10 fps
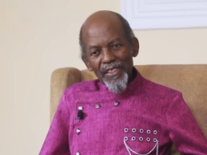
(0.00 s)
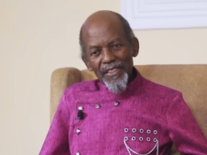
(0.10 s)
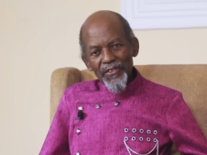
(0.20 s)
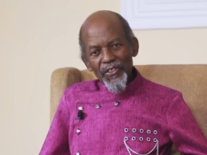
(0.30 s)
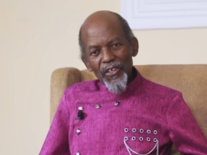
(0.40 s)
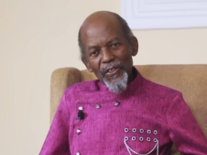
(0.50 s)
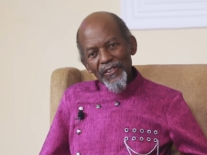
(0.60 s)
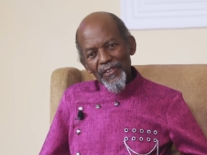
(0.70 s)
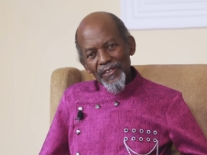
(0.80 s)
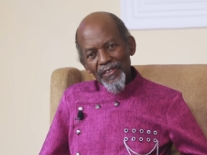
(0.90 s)
it's
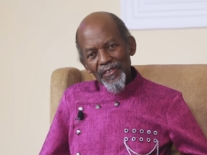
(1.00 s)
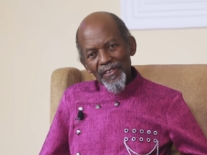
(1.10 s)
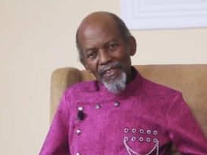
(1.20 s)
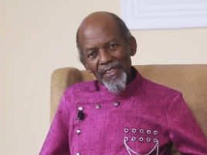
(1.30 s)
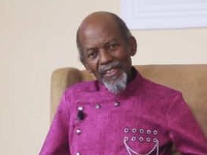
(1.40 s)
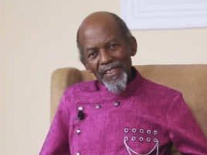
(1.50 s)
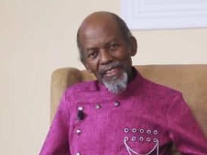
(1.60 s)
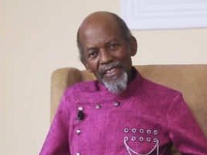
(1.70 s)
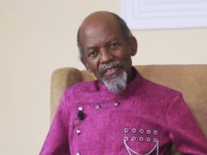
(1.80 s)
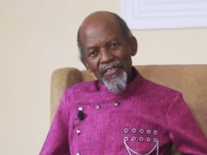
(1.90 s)
not
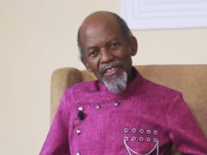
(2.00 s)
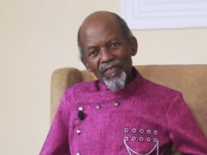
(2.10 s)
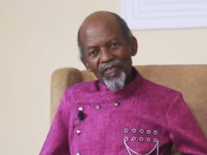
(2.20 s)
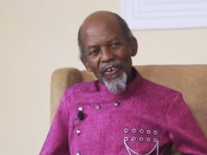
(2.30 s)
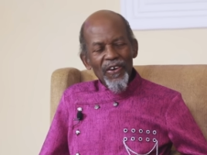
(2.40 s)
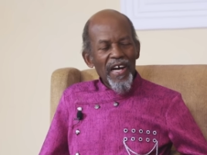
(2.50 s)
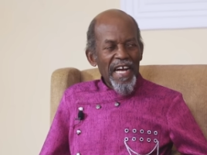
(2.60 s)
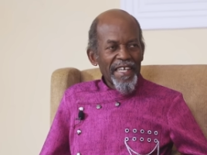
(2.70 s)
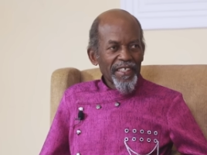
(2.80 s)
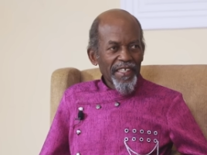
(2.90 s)
easy for
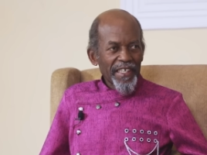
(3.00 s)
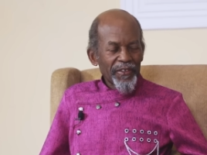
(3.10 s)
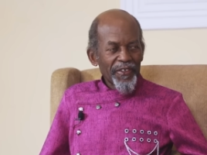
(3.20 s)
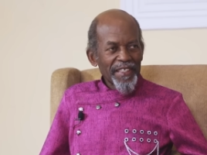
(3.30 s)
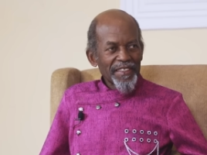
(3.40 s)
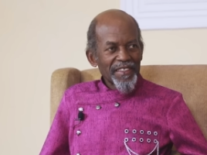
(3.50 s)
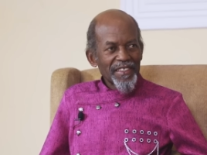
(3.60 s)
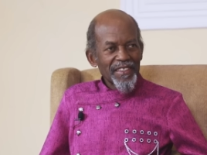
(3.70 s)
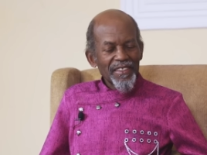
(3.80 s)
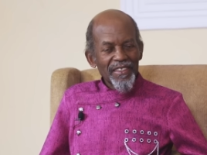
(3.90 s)
high
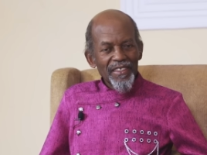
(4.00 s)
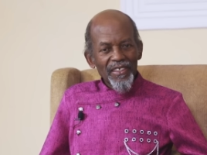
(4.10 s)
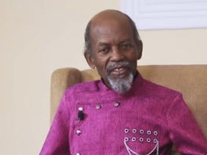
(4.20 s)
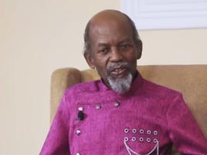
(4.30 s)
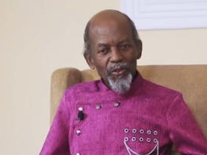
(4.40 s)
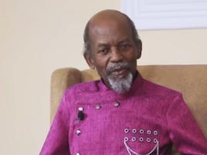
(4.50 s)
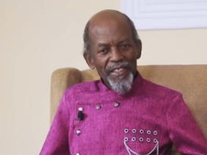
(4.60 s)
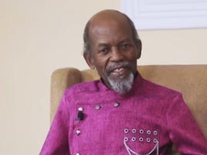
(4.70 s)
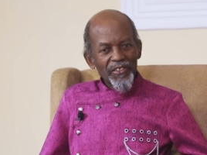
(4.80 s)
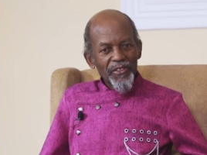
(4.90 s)
current to
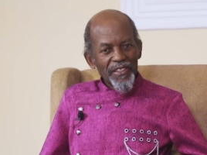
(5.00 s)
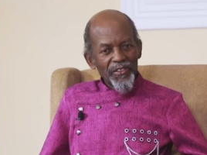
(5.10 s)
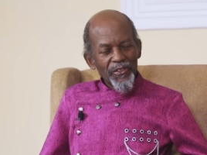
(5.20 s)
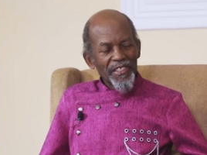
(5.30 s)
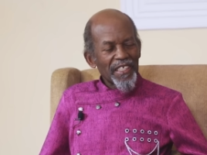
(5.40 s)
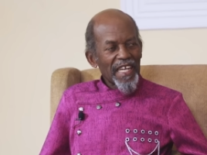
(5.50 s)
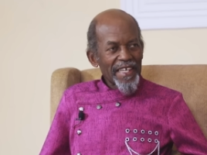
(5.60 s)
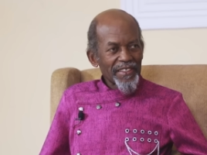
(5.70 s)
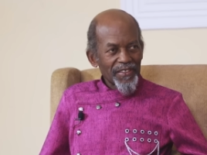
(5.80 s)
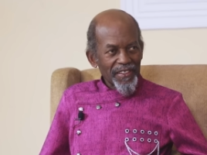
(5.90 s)
be
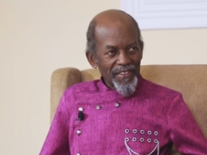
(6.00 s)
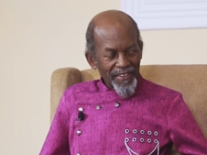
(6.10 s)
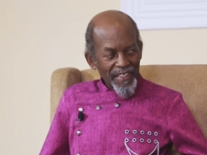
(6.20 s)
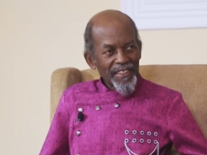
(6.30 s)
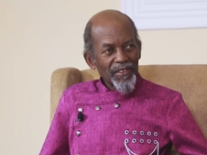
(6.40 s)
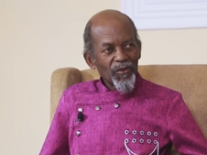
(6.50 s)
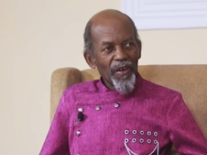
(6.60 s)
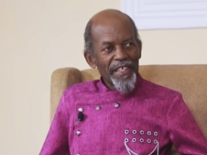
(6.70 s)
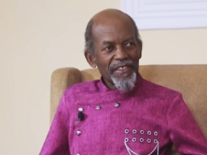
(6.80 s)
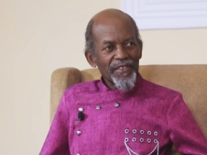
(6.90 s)
utilized in certain
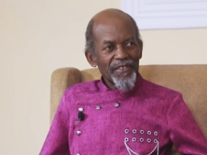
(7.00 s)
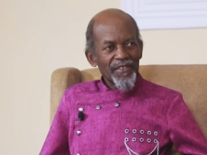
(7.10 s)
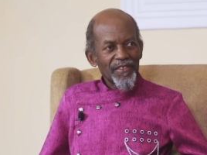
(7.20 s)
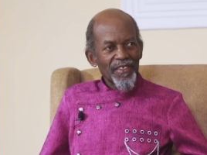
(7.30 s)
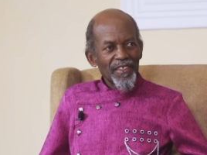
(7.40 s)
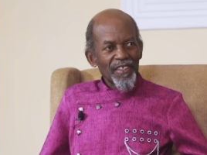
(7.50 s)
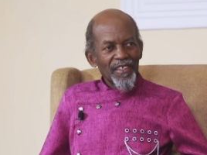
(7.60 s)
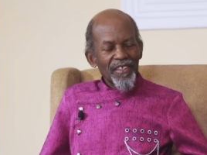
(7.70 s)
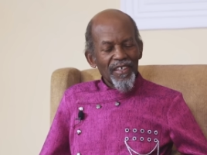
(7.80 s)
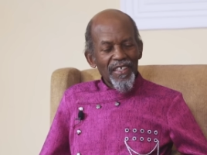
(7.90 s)
ways
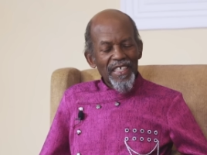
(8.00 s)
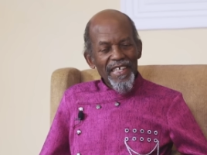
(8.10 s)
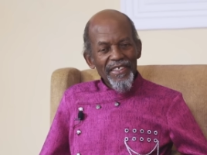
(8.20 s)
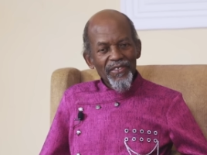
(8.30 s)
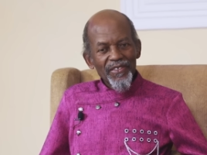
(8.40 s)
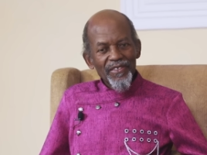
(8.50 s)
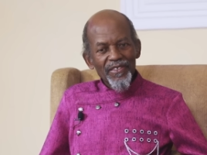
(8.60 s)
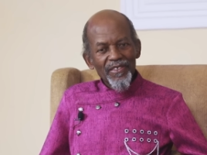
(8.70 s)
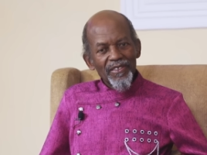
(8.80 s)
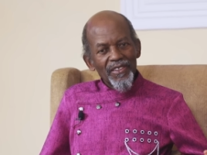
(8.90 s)
unless
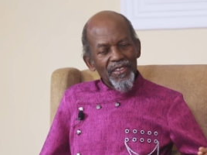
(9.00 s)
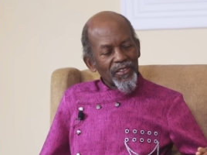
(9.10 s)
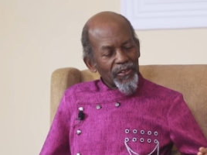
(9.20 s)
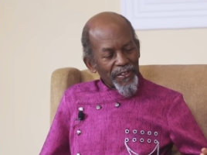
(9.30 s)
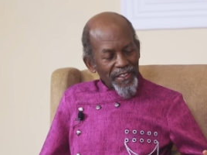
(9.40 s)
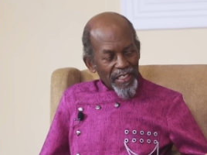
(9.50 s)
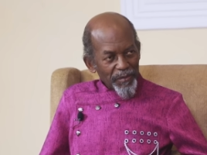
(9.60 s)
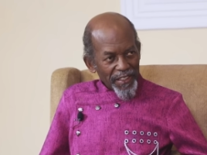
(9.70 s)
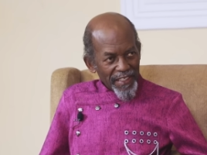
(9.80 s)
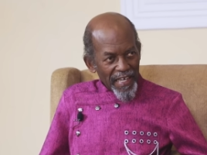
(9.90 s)
you
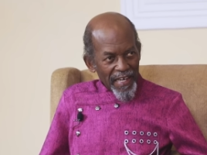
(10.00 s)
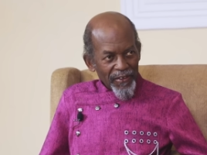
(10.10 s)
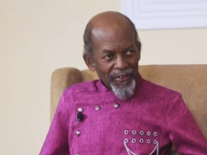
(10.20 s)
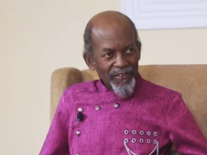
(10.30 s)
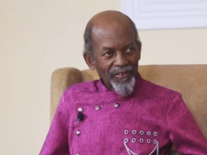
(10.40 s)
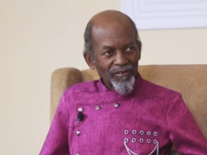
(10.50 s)
step it down.